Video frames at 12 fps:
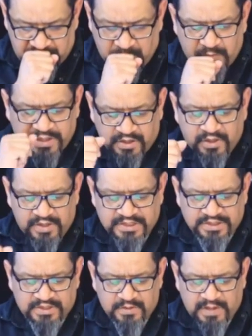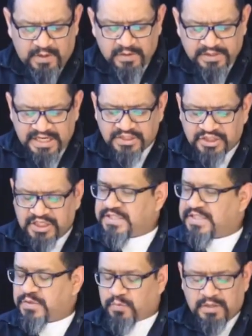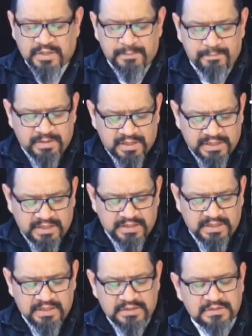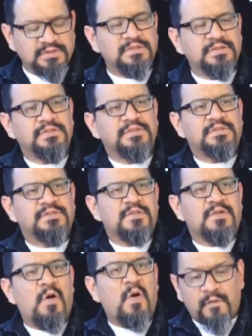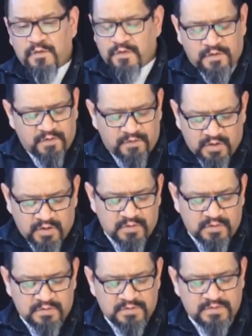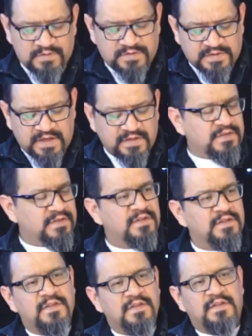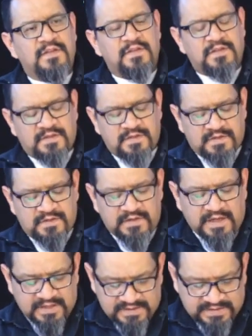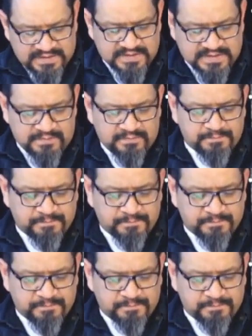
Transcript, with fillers: We're encouraged to know that one day Jesus will completely overthrow Satan and his system.